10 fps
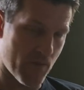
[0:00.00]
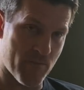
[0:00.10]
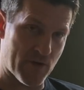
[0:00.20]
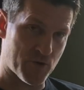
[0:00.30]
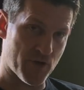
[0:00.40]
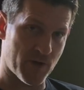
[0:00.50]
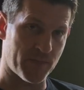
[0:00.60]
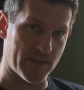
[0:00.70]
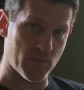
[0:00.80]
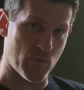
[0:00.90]
Make sure you
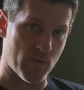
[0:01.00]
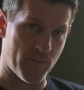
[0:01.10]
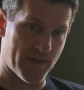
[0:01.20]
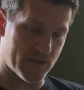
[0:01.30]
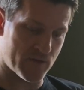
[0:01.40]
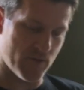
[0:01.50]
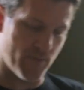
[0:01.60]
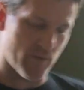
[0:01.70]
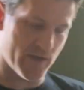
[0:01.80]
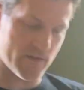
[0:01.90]
complete the warm-up. That's 2
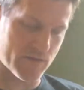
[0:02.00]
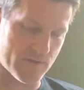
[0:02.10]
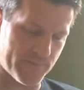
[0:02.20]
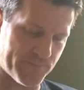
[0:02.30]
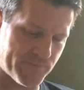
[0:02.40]
points.